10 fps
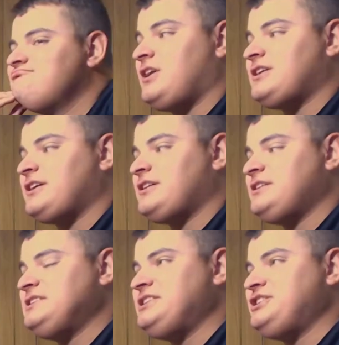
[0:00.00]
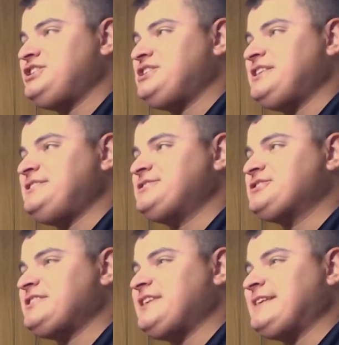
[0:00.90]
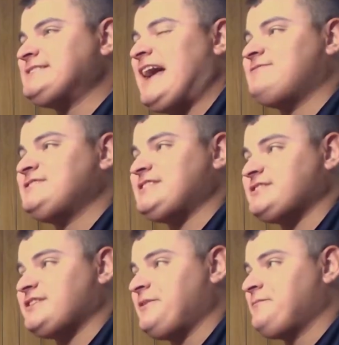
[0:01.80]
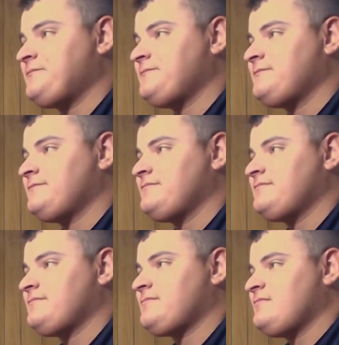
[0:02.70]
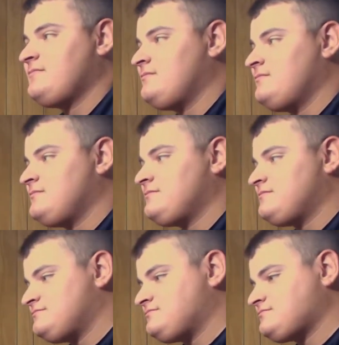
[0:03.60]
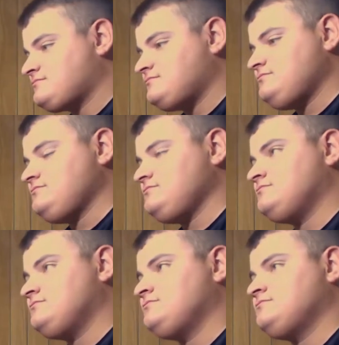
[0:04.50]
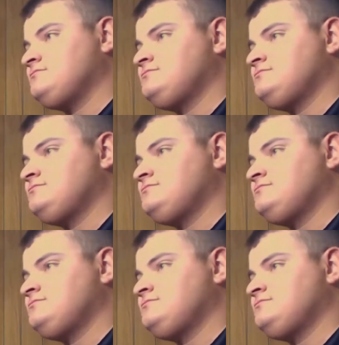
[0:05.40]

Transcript: daughter. She's his half sister. Half sister, yes. And there